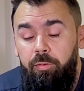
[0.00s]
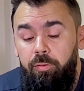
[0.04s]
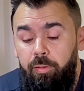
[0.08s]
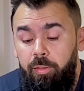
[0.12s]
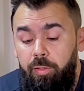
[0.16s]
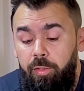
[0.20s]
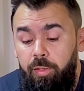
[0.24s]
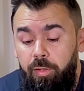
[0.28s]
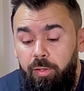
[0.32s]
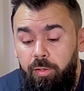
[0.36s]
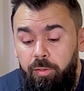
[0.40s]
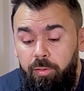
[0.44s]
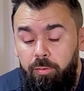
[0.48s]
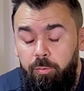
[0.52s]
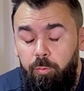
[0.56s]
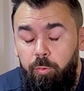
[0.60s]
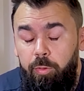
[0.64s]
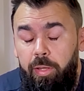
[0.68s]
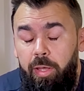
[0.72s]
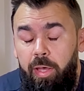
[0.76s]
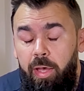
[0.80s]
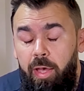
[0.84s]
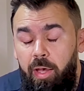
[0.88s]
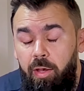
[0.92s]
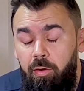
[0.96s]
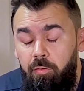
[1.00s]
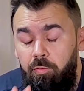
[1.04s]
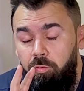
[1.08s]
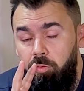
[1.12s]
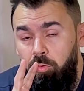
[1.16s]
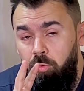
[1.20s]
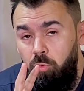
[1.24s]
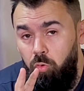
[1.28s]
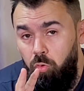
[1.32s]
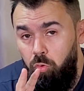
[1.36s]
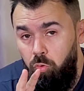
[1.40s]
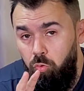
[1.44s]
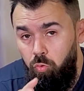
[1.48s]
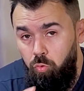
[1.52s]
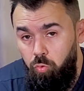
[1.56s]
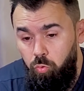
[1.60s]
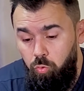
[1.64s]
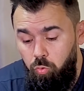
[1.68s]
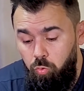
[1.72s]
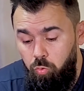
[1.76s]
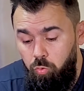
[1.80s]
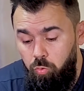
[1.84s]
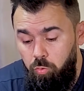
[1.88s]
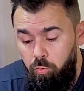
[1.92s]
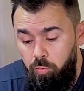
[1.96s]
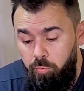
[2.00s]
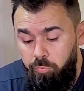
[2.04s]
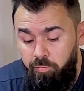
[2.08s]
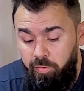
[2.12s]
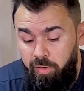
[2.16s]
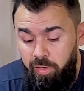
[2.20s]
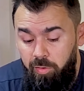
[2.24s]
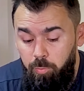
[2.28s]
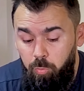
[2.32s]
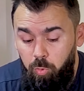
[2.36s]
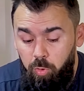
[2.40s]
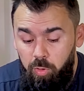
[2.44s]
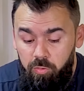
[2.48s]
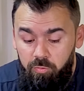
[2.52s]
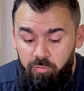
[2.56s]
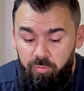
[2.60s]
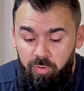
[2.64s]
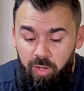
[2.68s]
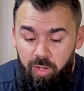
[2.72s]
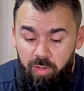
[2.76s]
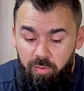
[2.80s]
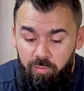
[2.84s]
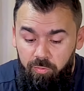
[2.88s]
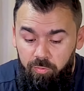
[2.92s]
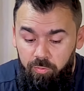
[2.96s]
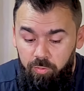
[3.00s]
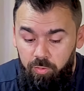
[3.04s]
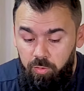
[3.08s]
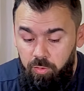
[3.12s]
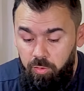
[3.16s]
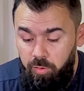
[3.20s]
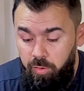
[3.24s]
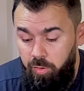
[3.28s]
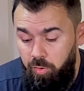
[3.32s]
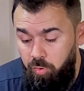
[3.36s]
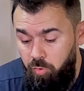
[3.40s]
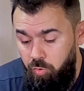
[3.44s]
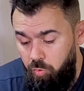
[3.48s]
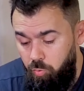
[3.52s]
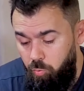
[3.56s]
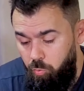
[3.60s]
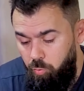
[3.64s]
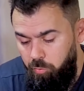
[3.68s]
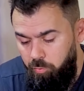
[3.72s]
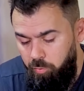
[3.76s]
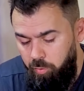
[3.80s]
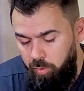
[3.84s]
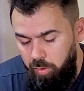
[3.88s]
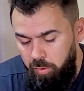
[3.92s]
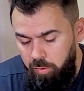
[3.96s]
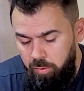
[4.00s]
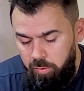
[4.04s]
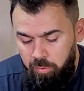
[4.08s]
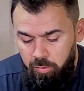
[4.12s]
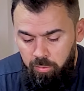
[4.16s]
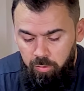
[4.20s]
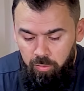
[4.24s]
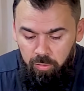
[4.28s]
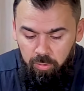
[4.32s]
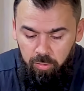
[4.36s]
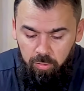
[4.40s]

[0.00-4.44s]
here we have two 5.5-inch woofers,